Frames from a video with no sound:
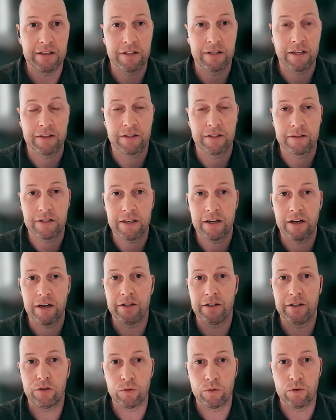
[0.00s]
is that the
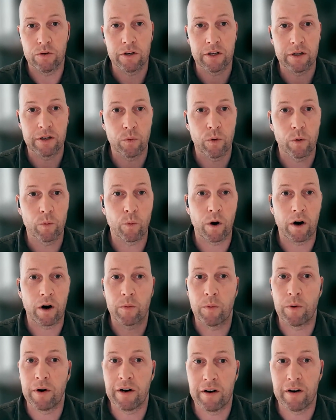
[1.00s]
CI tooling will
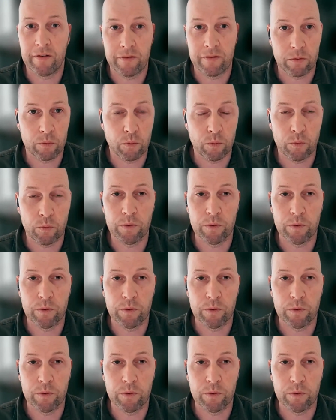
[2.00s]
work wherever,